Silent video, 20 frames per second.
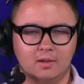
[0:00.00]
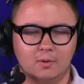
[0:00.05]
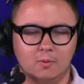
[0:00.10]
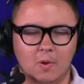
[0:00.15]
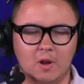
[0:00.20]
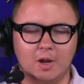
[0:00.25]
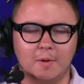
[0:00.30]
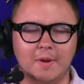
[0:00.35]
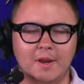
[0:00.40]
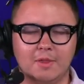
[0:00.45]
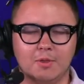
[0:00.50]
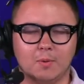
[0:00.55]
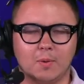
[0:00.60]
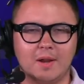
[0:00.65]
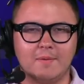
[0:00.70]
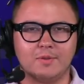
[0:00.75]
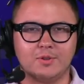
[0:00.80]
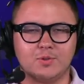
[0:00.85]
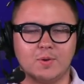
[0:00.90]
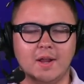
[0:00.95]
Welcome in the
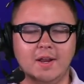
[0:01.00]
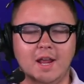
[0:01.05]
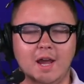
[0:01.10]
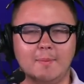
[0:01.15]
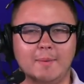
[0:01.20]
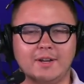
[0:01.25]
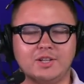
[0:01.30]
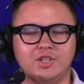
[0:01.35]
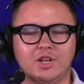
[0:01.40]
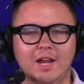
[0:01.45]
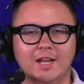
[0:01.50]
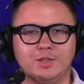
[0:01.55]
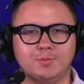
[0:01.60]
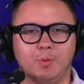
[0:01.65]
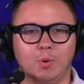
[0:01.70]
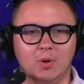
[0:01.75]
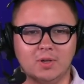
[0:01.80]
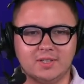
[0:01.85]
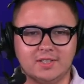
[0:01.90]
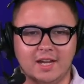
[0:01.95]
Ravens Rundown by Chat
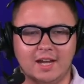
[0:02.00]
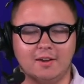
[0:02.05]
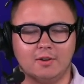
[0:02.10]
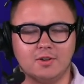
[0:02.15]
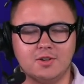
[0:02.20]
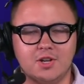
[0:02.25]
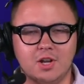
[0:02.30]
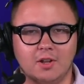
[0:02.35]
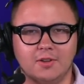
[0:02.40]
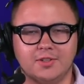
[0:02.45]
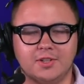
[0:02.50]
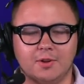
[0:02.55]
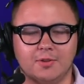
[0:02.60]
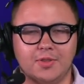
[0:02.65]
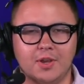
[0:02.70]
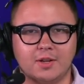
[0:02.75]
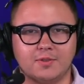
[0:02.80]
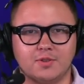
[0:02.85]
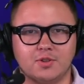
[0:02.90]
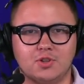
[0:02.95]
Sports. Tyler Jones here.
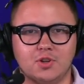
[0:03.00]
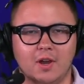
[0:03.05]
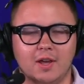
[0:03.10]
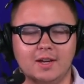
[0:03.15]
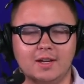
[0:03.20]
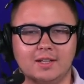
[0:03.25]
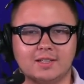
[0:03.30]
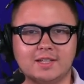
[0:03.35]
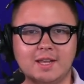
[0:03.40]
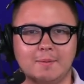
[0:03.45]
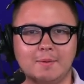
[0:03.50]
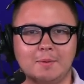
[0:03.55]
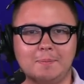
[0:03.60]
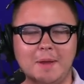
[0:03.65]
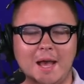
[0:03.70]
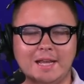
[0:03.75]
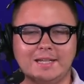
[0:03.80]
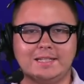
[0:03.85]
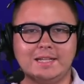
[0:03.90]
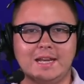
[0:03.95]
Thanks for joining us. Coming up
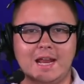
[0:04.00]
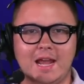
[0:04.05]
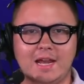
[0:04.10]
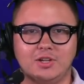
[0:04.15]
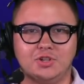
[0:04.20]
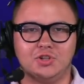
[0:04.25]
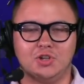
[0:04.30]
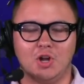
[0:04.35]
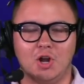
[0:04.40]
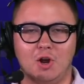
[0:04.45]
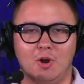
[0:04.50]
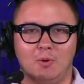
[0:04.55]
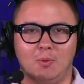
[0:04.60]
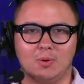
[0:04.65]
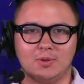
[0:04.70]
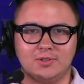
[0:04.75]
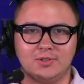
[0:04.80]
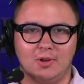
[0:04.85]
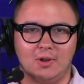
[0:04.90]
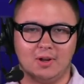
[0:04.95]
on today's show,
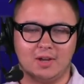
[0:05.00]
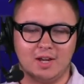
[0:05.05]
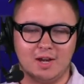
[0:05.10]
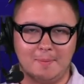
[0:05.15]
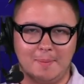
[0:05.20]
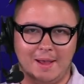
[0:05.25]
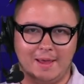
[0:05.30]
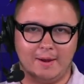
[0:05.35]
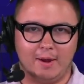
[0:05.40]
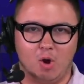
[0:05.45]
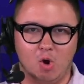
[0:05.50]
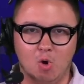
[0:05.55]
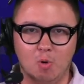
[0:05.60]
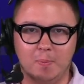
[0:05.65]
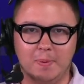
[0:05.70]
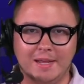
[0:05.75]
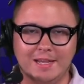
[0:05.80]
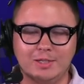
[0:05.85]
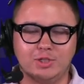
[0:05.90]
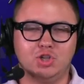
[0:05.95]
we're talking about
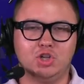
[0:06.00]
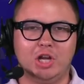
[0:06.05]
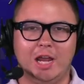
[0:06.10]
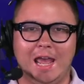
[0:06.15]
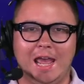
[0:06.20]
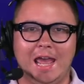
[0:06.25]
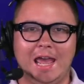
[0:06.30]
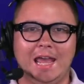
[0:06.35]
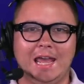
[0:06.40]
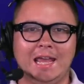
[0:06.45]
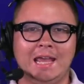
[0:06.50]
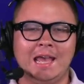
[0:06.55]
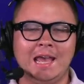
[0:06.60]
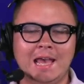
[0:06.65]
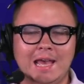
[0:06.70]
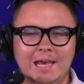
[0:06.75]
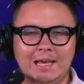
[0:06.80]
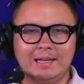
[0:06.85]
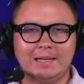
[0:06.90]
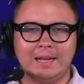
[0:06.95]
OBJ,
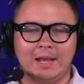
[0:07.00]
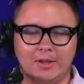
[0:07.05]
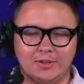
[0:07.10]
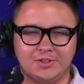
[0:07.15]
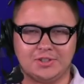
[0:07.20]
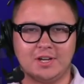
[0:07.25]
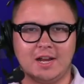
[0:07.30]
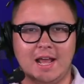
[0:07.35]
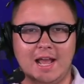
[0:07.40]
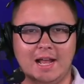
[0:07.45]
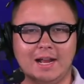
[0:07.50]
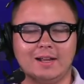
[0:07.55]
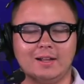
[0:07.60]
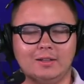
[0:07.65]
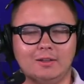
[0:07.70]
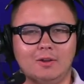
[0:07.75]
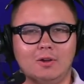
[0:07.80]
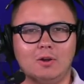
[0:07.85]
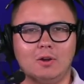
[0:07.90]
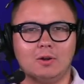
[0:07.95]
Nelson
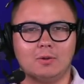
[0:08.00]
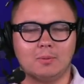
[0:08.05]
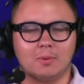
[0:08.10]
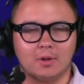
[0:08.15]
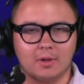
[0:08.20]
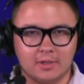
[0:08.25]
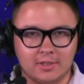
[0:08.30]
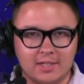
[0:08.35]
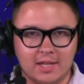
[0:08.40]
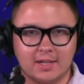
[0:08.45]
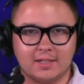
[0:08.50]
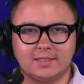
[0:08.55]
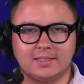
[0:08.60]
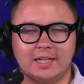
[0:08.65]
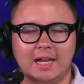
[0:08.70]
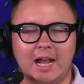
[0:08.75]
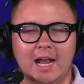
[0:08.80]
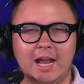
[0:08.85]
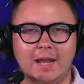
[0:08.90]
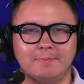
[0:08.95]
Agholor, and we're going to take
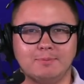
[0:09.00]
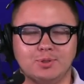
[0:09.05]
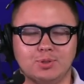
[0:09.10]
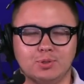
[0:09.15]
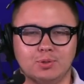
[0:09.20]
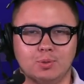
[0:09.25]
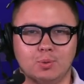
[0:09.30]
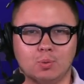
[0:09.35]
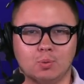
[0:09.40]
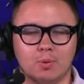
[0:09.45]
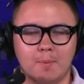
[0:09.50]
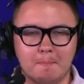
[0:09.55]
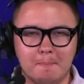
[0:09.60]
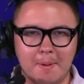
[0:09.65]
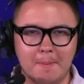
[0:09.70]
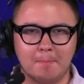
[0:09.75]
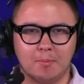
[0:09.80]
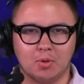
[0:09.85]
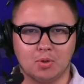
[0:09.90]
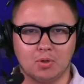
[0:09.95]
time to
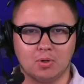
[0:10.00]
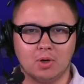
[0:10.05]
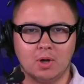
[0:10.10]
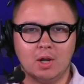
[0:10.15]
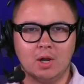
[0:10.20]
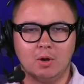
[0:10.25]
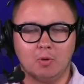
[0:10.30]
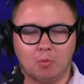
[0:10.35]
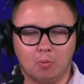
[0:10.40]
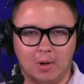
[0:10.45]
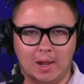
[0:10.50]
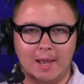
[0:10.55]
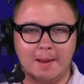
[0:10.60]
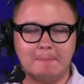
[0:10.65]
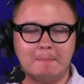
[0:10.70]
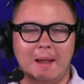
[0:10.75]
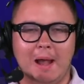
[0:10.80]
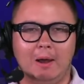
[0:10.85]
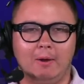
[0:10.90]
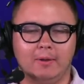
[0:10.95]
remember
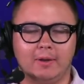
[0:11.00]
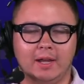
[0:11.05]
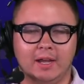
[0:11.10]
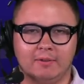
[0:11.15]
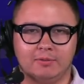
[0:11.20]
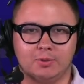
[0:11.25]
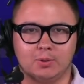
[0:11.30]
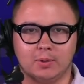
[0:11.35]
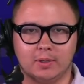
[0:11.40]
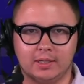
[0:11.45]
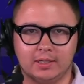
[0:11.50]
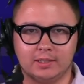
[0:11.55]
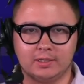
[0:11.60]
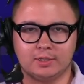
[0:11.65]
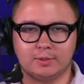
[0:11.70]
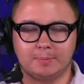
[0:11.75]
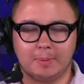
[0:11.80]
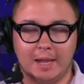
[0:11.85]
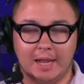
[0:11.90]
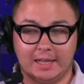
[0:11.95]
Ryan Mallett after
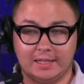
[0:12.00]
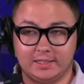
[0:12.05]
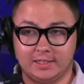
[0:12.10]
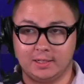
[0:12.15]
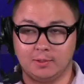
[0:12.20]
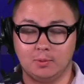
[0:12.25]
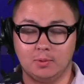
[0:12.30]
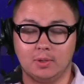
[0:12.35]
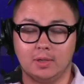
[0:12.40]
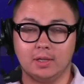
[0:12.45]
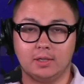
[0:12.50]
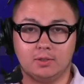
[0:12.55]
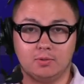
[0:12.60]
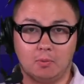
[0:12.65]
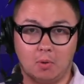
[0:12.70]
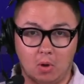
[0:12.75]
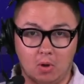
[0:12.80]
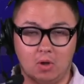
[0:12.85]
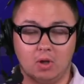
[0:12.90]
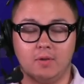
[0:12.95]
his passing. We'll get to
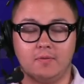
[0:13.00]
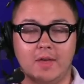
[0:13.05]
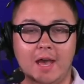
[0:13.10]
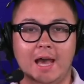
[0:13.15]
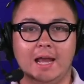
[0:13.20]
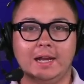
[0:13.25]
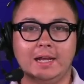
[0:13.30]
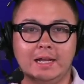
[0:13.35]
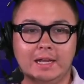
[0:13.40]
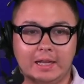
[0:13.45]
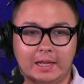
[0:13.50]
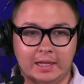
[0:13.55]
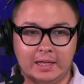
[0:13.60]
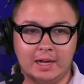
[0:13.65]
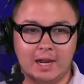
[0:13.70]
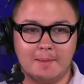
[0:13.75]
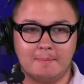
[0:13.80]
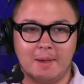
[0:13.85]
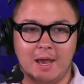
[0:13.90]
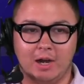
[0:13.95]
all of that
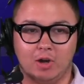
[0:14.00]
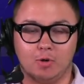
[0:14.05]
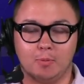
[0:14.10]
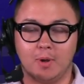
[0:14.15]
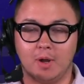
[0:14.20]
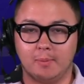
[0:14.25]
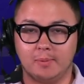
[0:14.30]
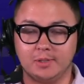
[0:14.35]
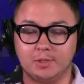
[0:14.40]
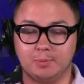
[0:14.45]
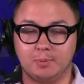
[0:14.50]
in a matter of moments.